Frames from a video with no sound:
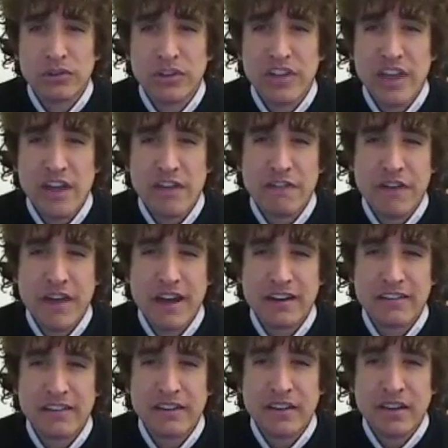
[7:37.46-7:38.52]
to that
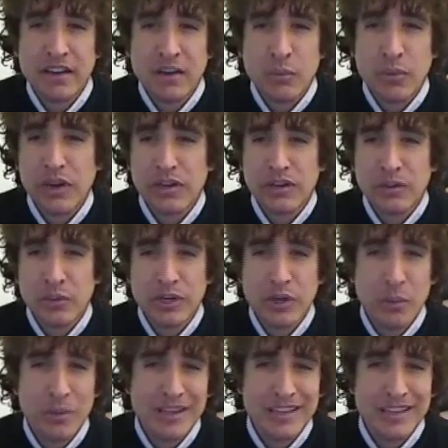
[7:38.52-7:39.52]
effect, we don't